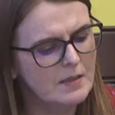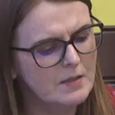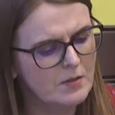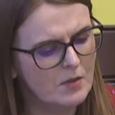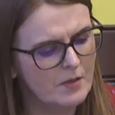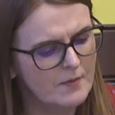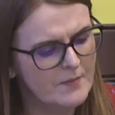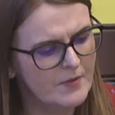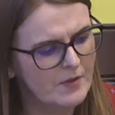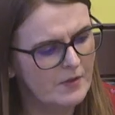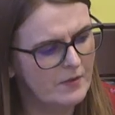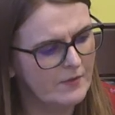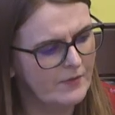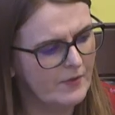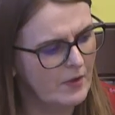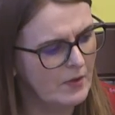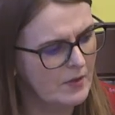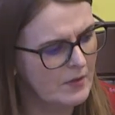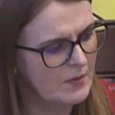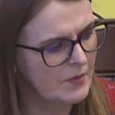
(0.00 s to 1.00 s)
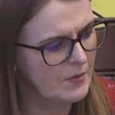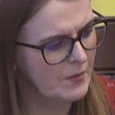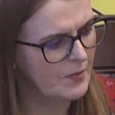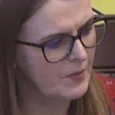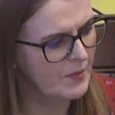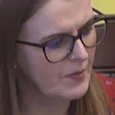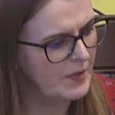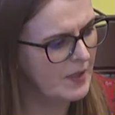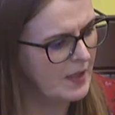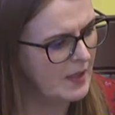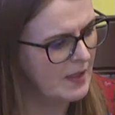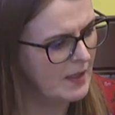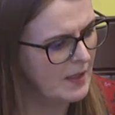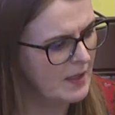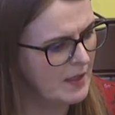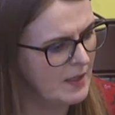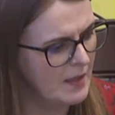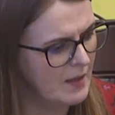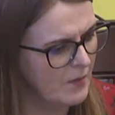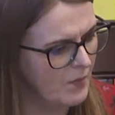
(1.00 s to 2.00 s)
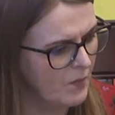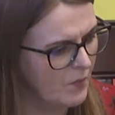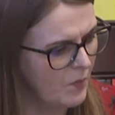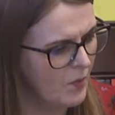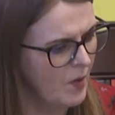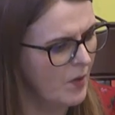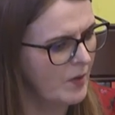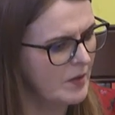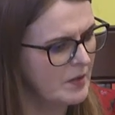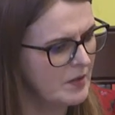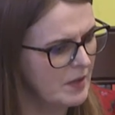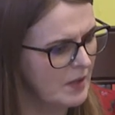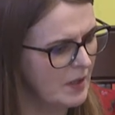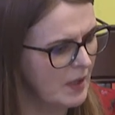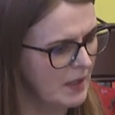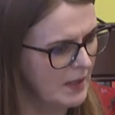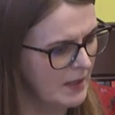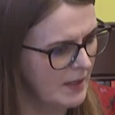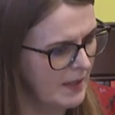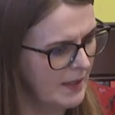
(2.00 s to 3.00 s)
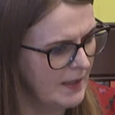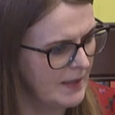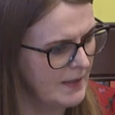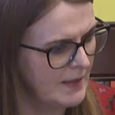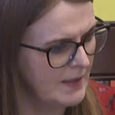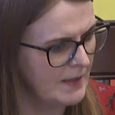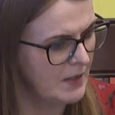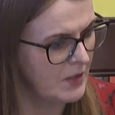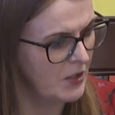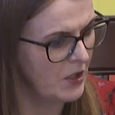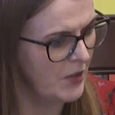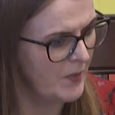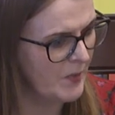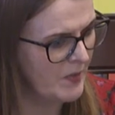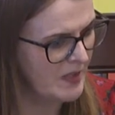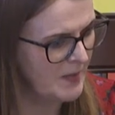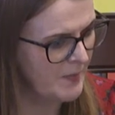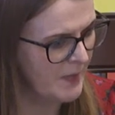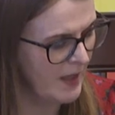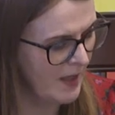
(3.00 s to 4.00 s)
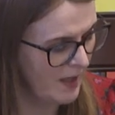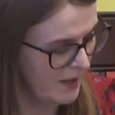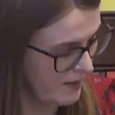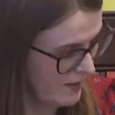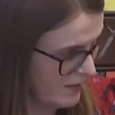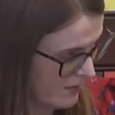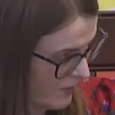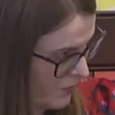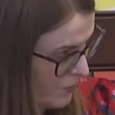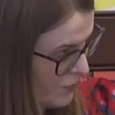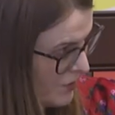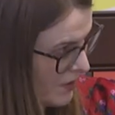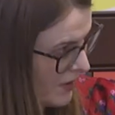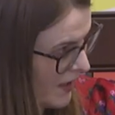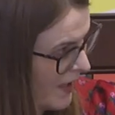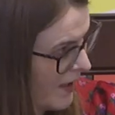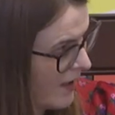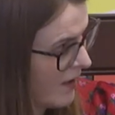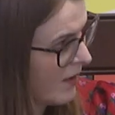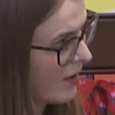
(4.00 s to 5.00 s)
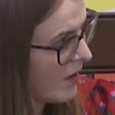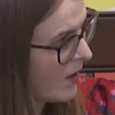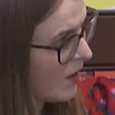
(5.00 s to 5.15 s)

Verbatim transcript: in terms of also the what uh, is determined to be health and social care,